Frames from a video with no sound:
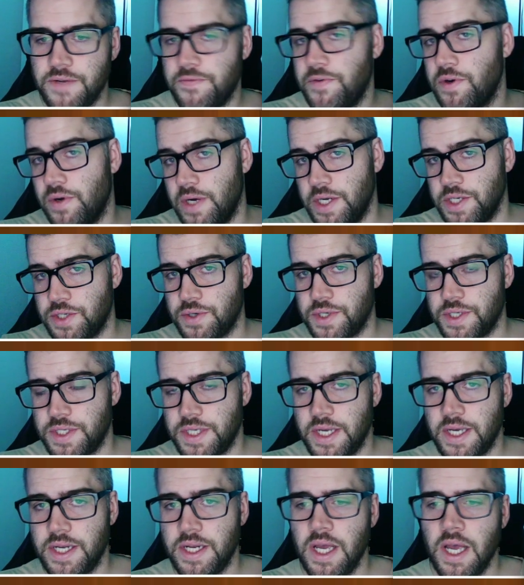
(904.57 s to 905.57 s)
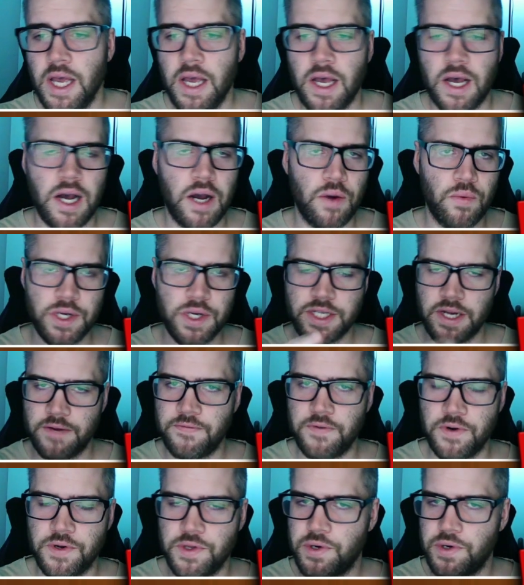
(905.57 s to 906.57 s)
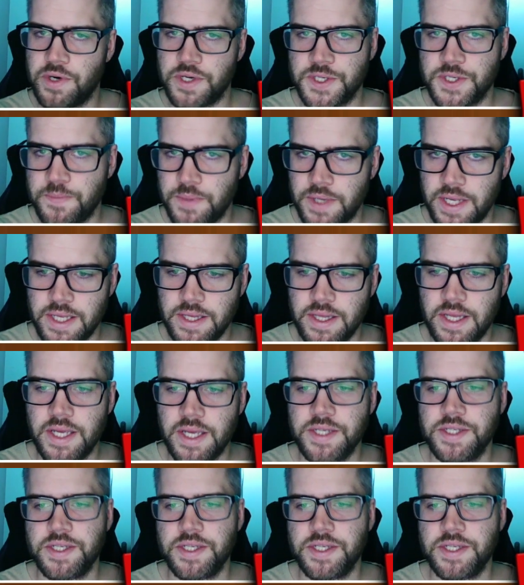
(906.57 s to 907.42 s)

if you're interested, which I further explain this,